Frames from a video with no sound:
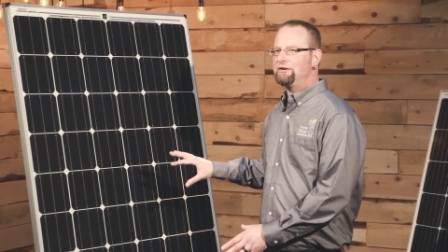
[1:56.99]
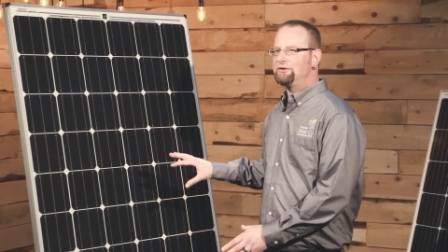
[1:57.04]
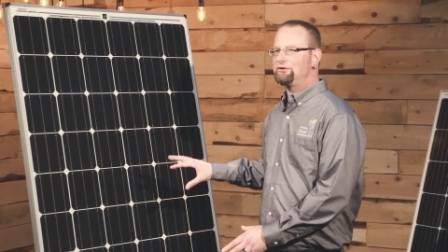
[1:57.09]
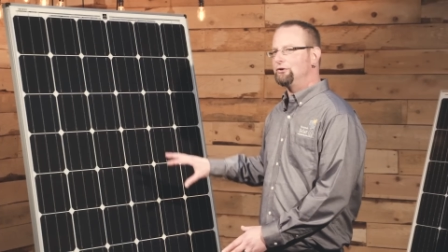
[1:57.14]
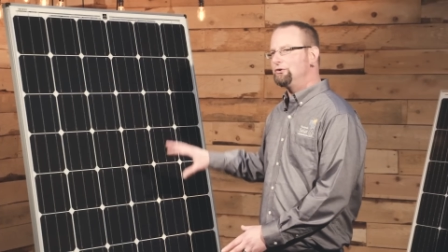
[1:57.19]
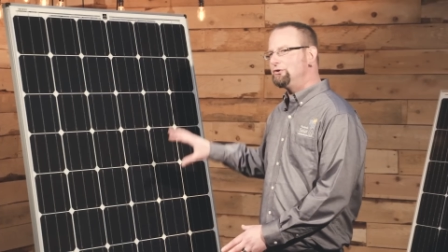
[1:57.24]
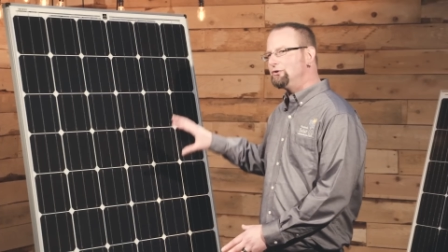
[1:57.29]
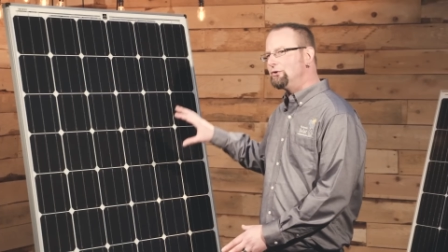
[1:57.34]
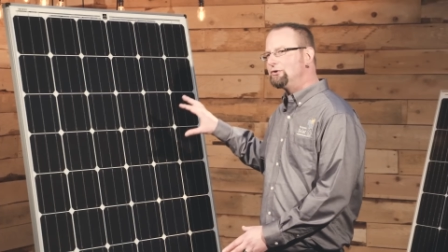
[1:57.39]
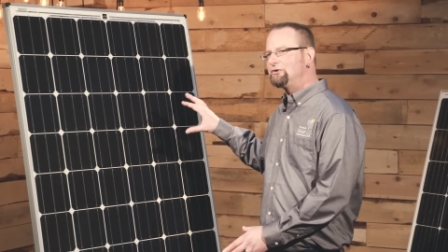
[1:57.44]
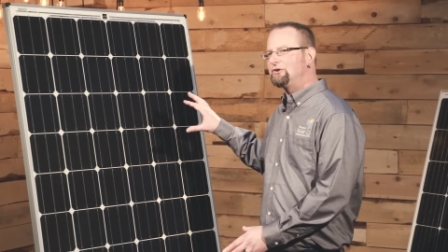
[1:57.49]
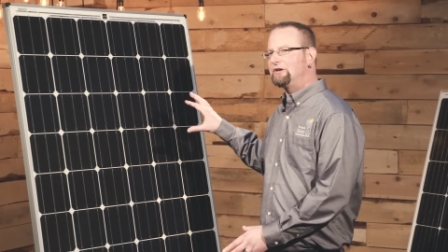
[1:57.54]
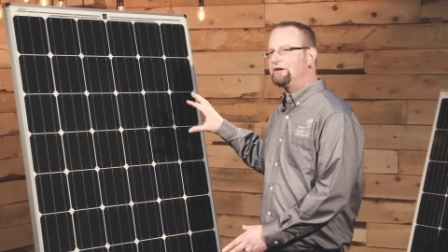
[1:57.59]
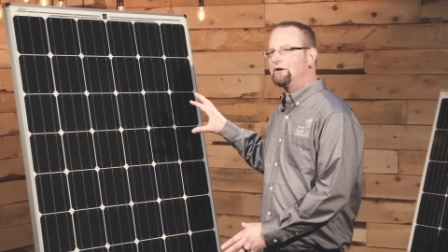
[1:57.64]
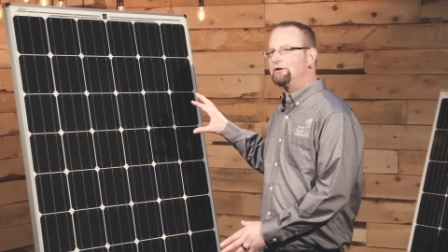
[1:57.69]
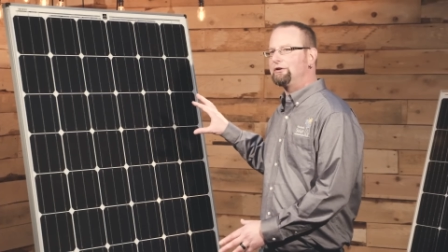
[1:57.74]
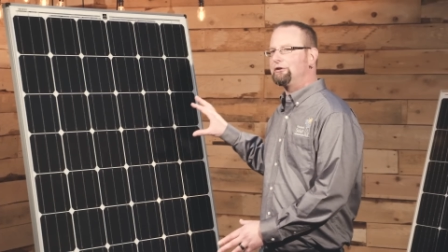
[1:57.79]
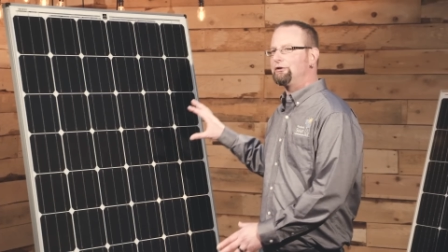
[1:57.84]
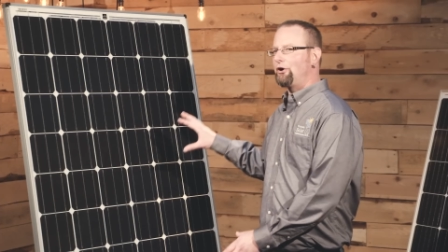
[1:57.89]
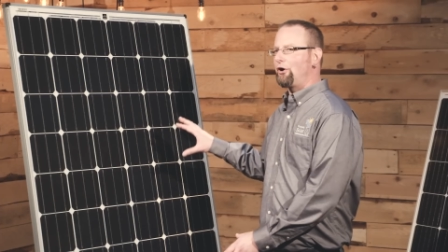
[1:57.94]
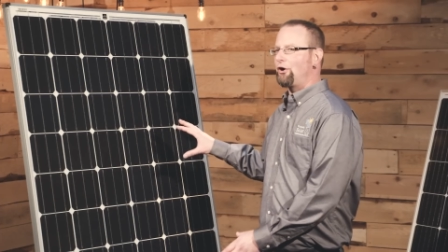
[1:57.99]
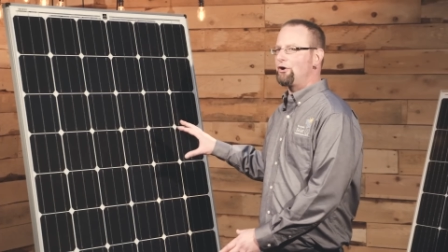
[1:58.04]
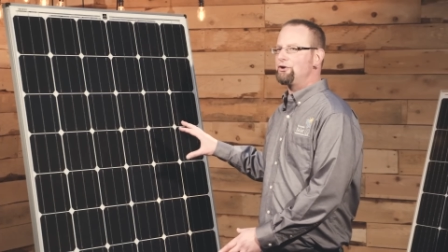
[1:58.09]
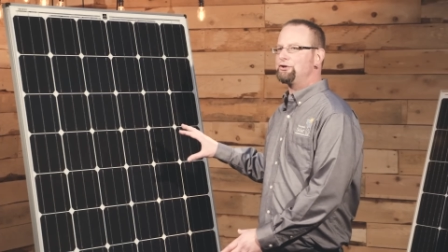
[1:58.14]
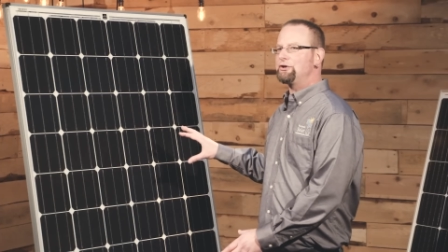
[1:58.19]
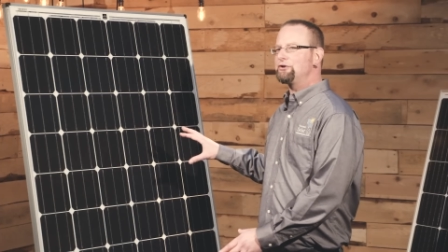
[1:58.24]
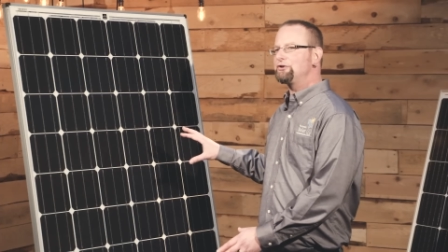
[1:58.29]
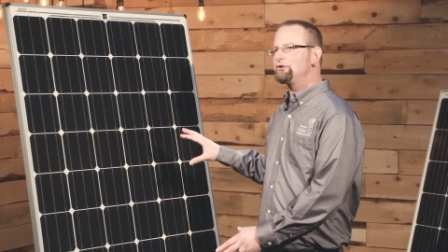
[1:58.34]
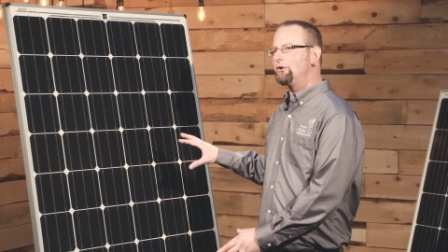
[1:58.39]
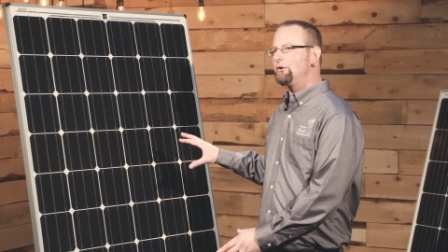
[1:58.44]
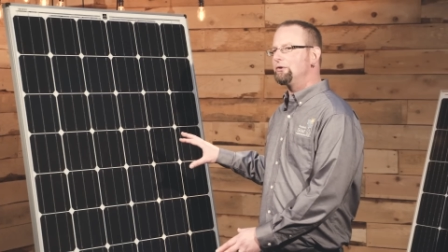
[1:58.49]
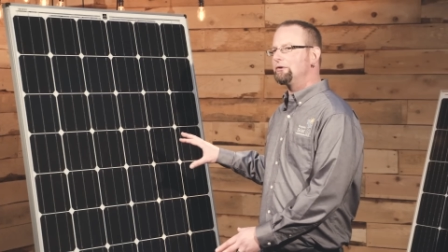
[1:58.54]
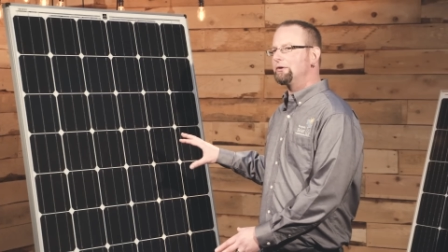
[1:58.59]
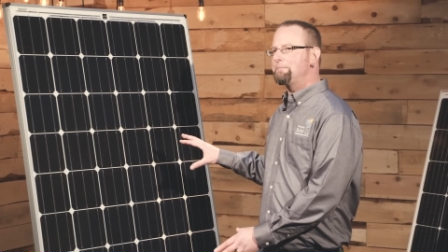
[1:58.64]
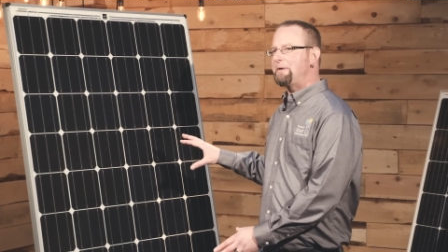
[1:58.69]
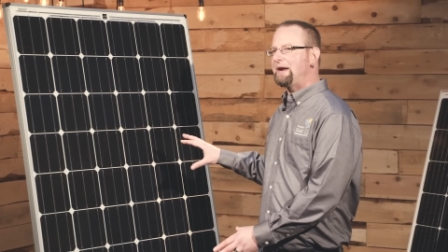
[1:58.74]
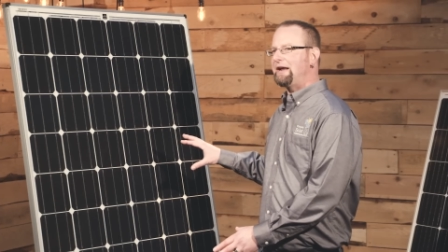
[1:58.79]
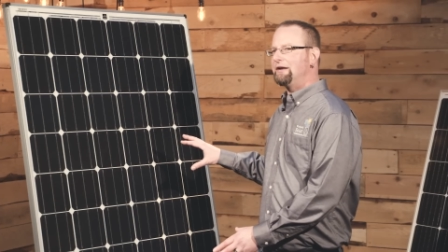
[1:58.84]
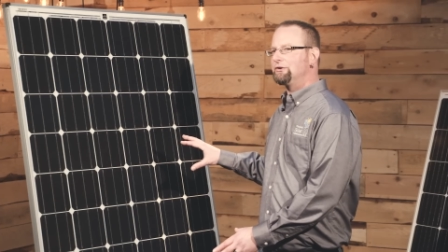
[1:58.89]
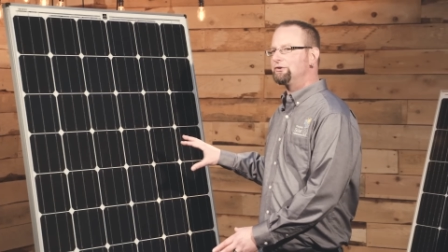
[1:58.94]
So using a larger solar
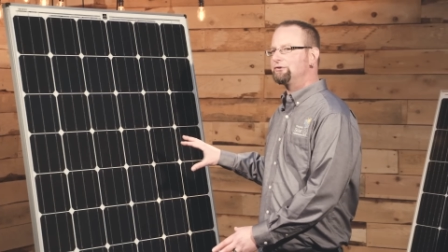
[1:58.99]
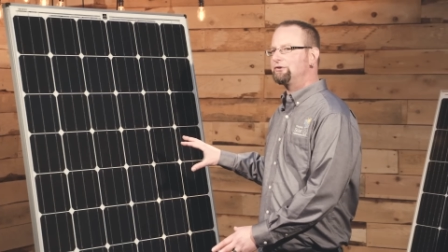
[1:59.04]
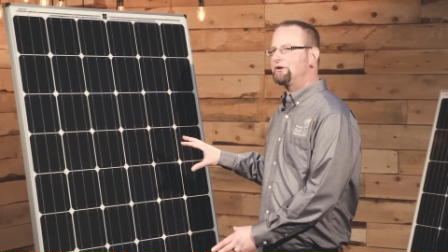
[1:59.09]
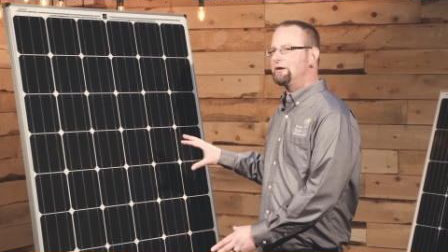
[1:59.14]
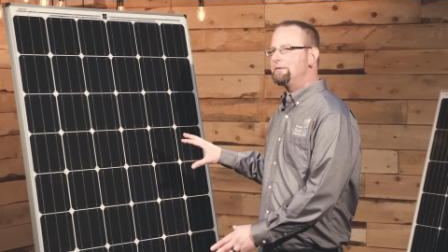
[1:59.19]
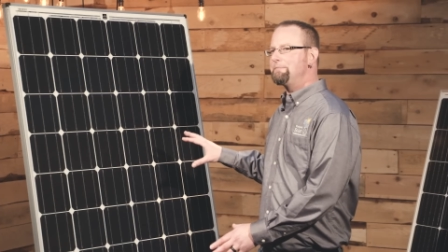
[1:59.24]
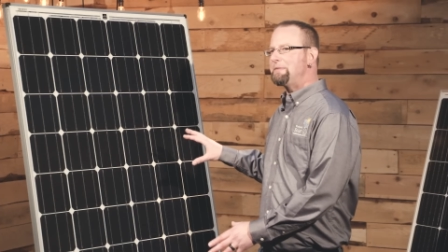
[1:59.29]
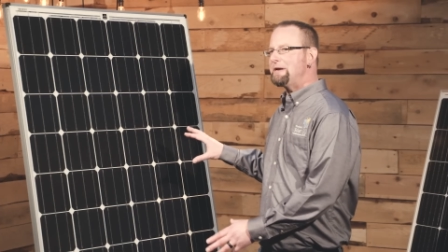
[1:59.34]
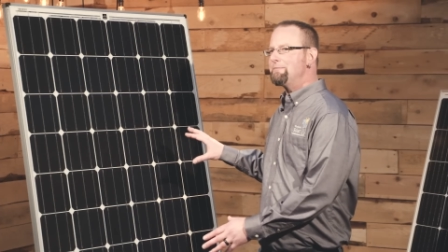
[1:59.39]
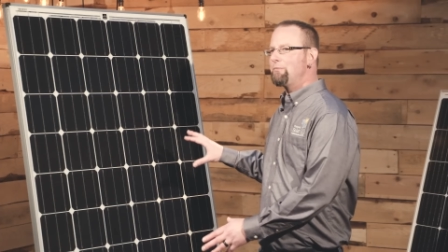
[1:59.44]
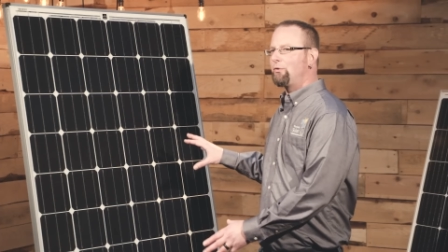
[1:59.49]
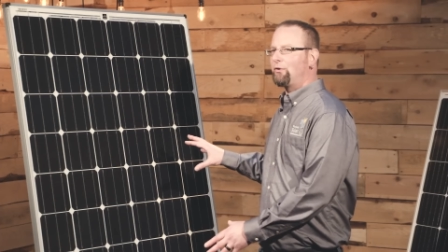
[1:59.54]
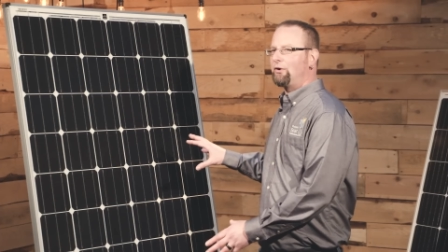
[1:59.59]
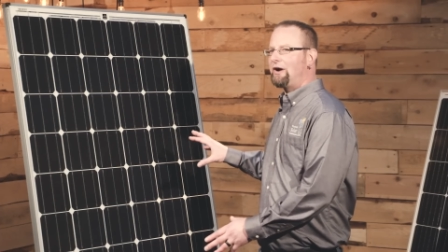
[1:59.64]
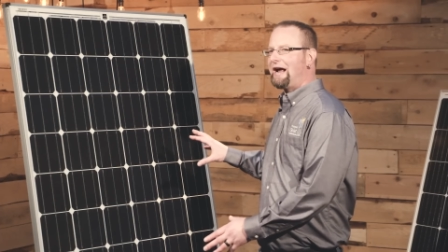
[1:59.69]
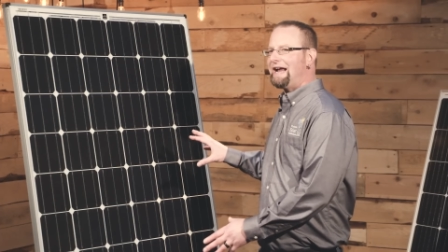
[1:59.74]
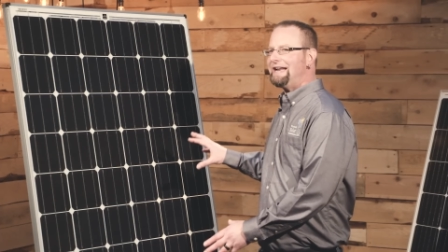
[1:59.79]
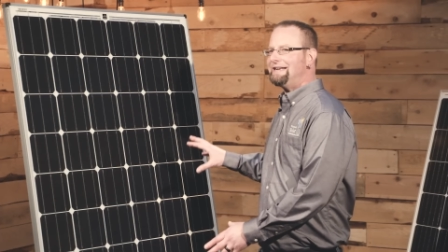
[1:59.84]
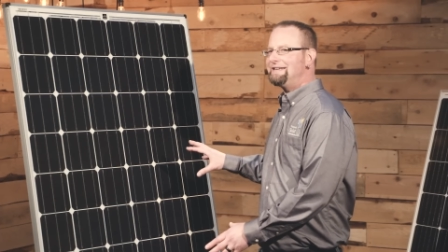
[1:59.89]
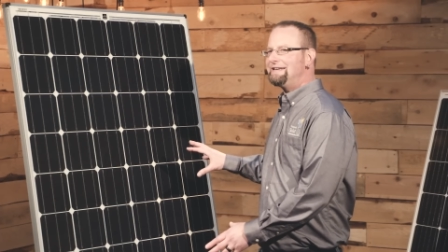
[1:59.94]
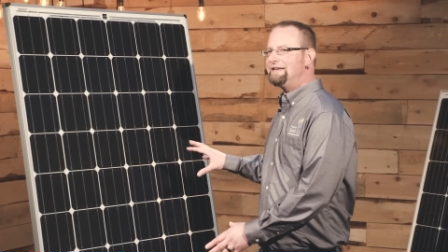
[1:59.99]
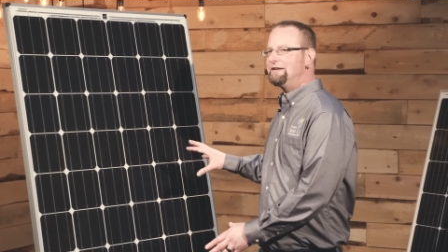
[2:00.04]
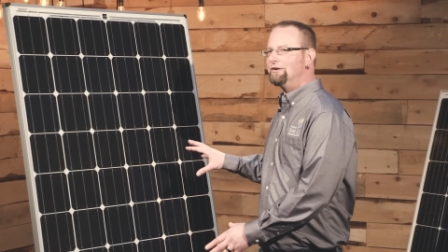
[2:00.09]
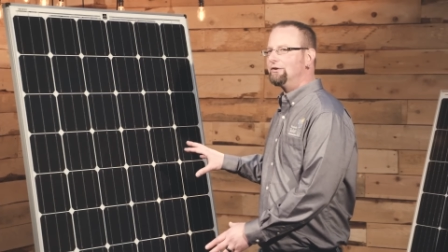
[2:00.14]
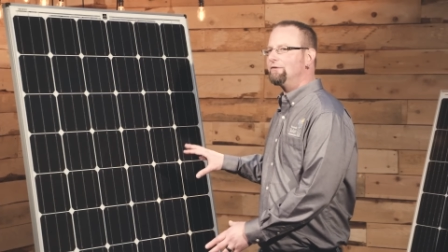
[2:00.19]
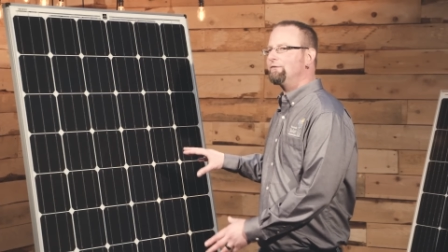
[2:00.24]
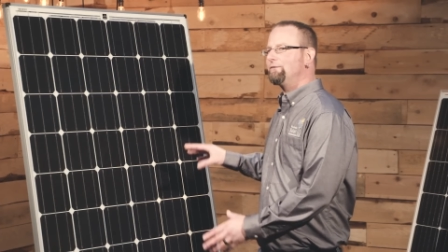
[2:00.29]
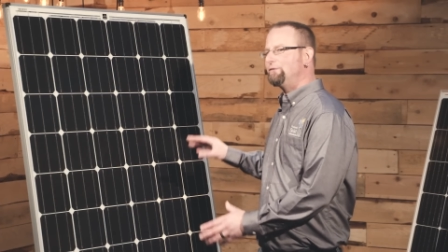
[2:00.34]
panel is going to be more ideal,